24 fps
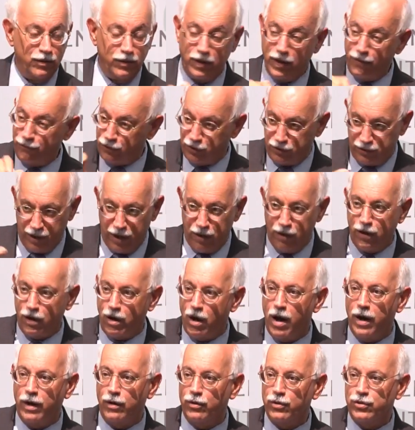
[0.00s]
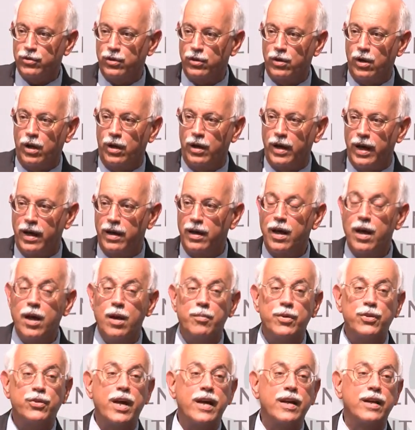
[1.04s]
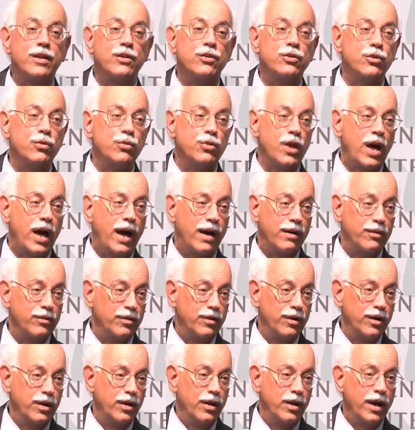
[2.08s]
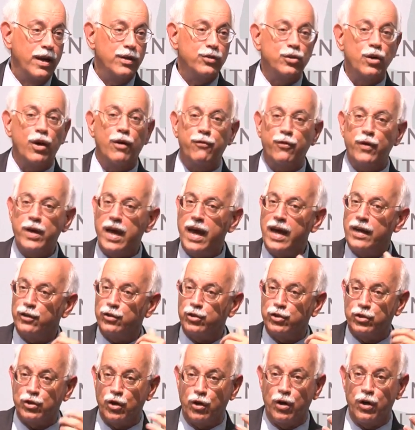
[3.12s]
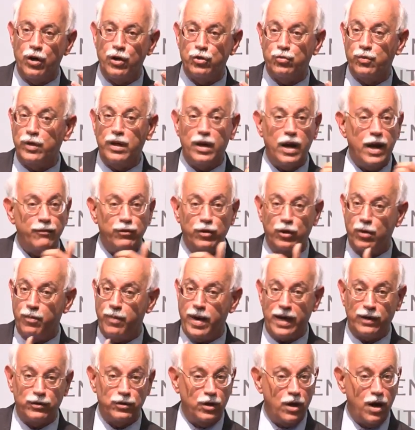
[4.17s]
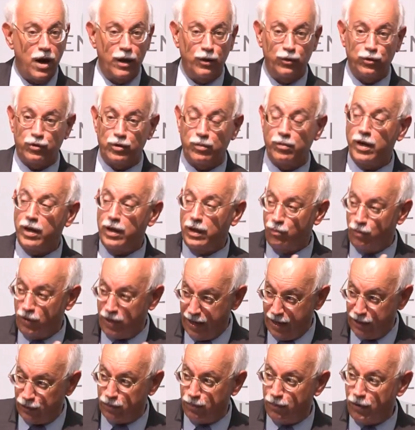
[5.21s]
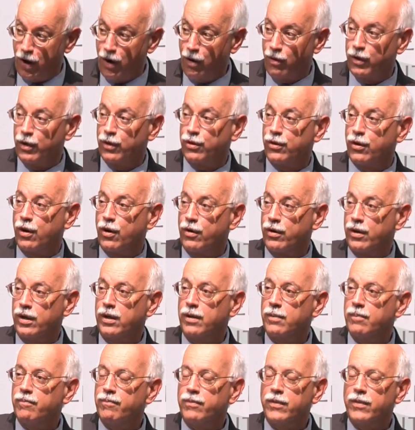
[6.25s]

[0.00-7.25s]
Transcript: You have to tell the Congress and all that, but they can do that. And so if we had a surge, we didn't have to go back to Congress for money, we had the borrowing authority.